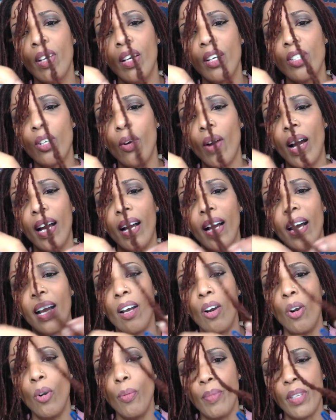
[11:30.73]
So I
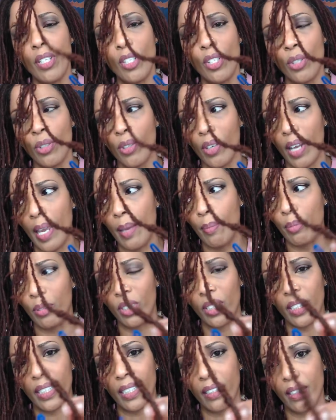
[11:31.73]
hope that you're able
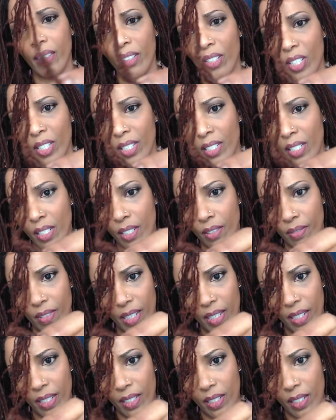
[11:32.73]
to get the gist of
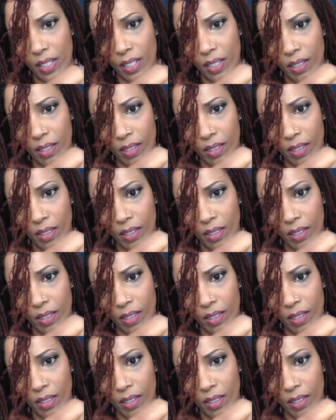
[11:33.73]
this.